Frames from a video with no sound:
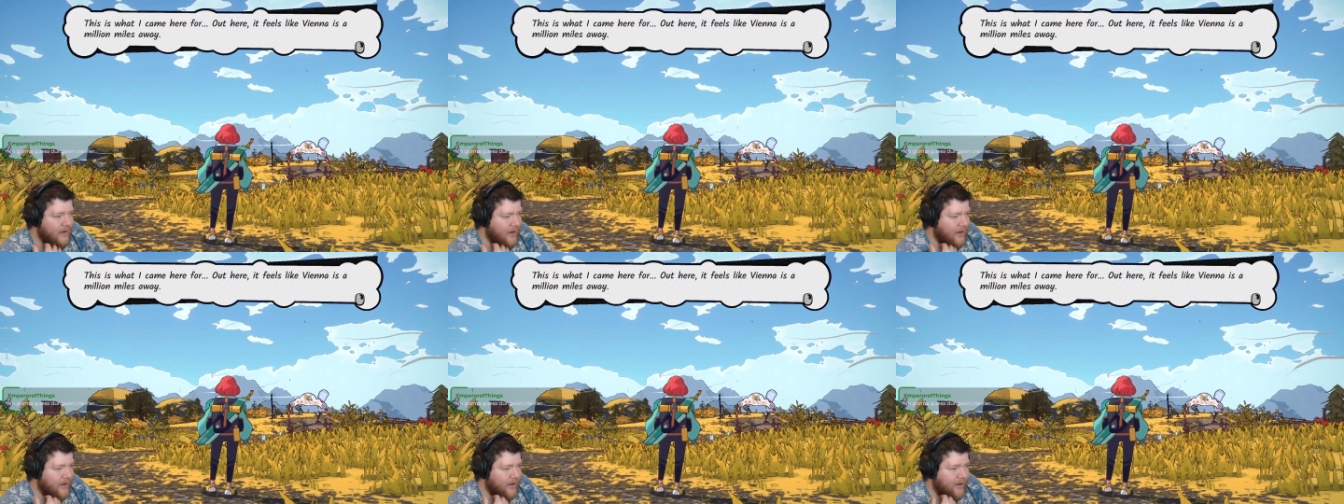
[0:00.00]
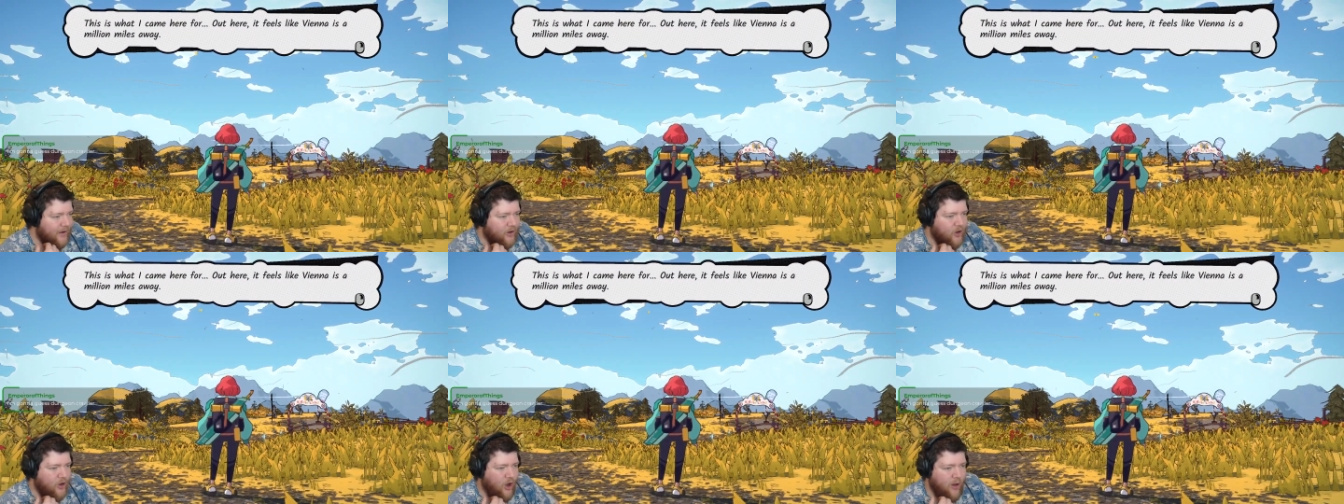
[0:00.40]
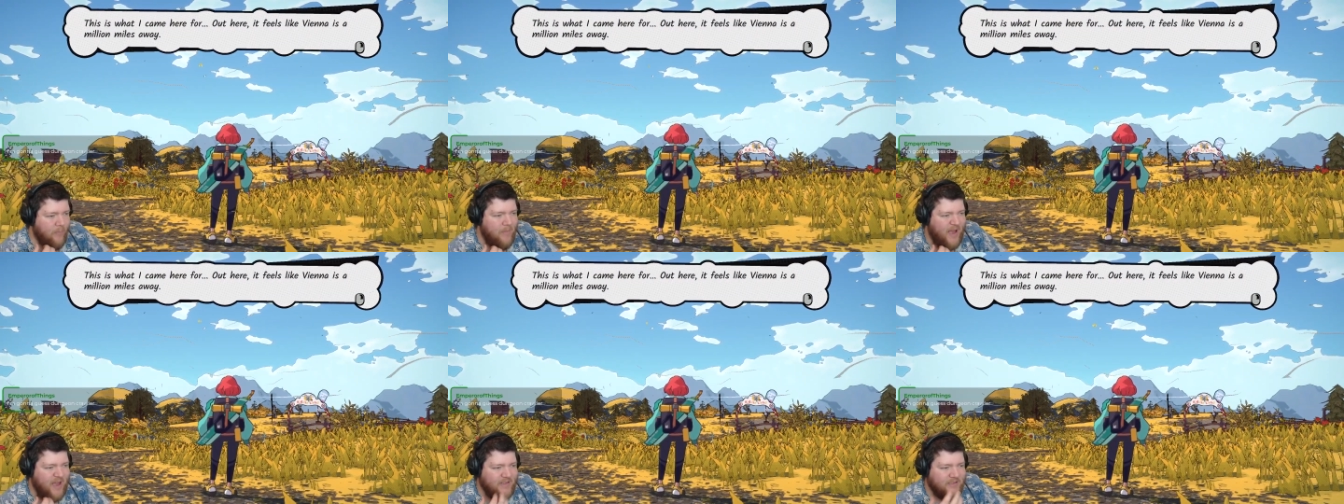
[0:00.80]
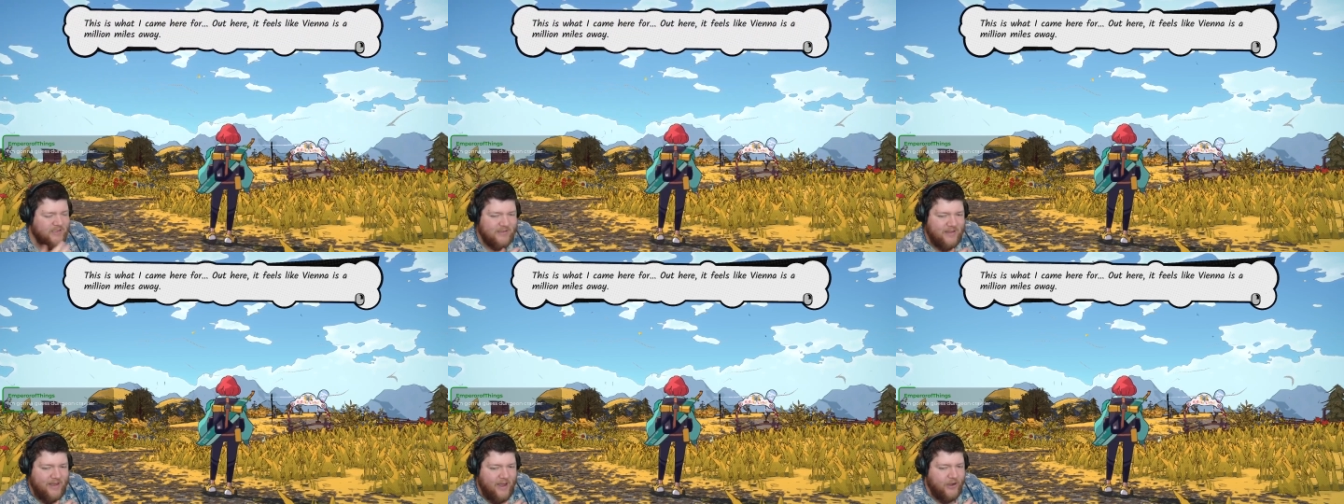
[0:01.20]
uh, combat
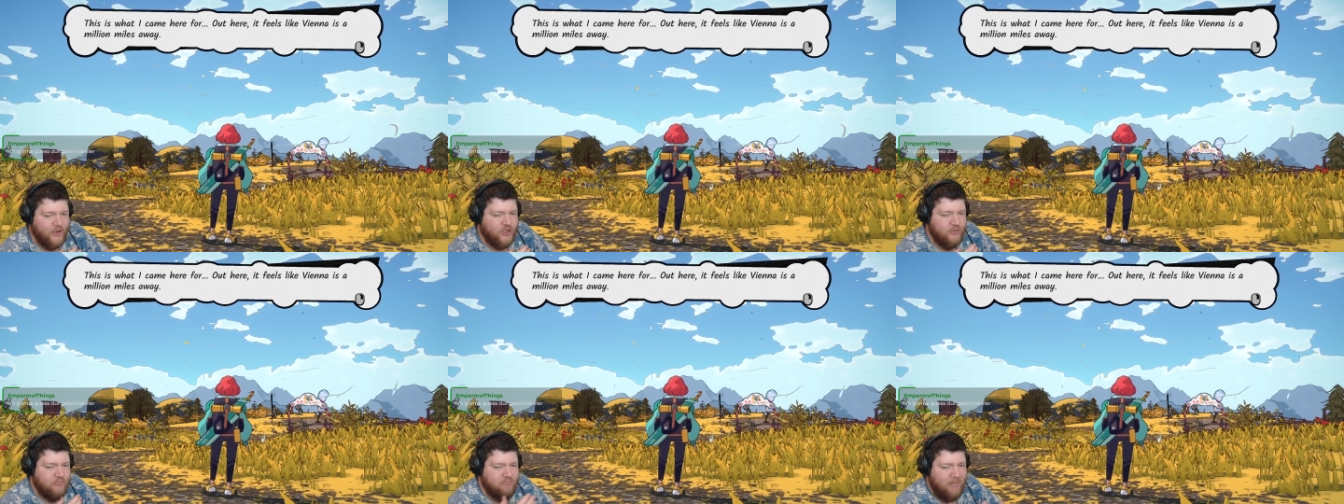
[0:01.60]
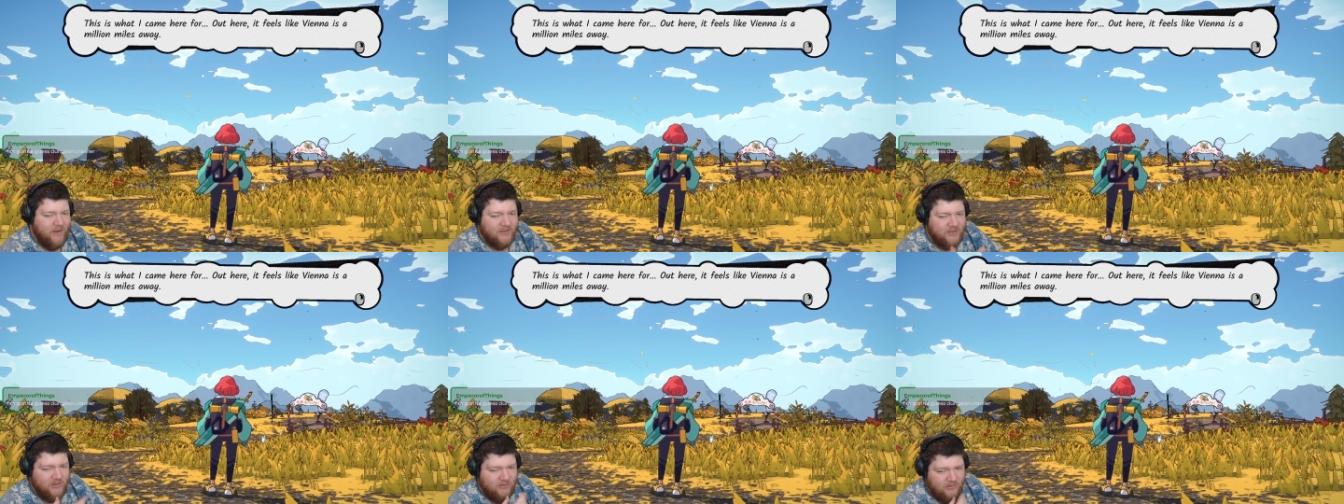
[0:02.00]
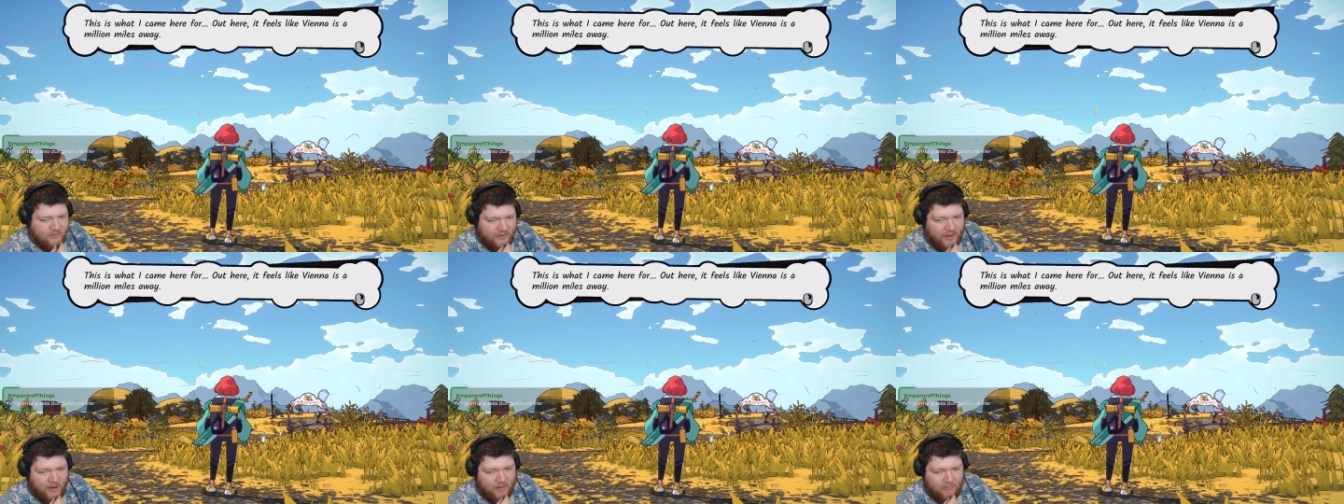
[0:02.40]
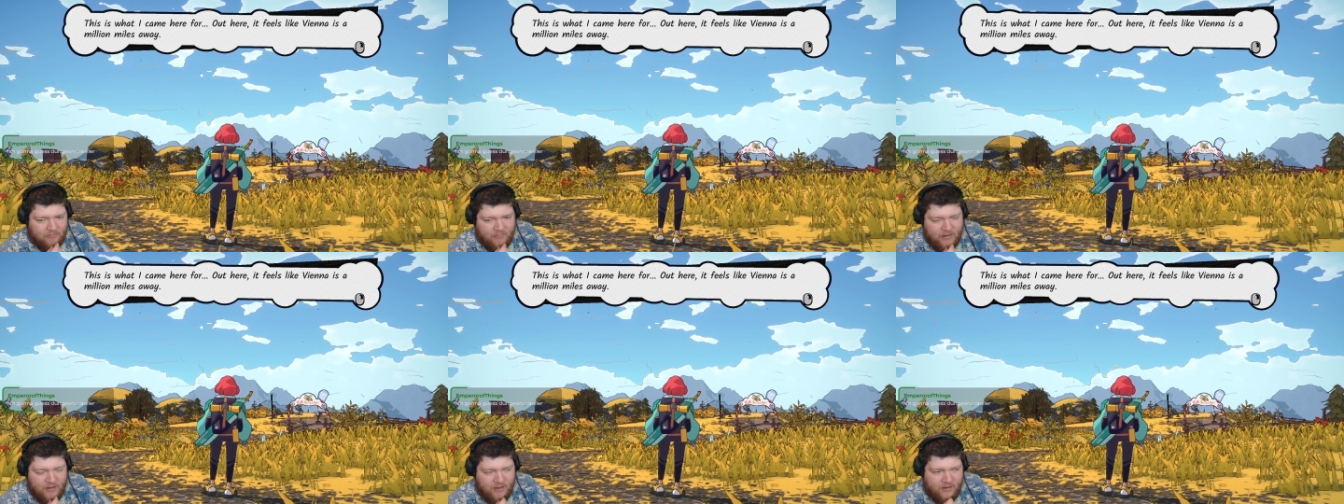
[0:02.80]
slash puzzle
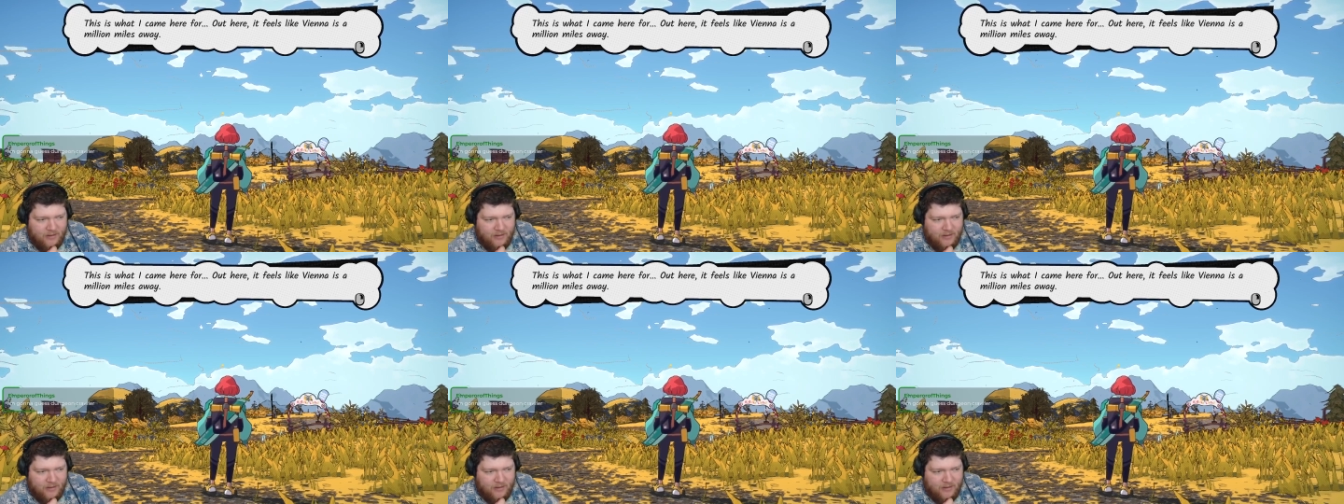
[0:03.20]
game.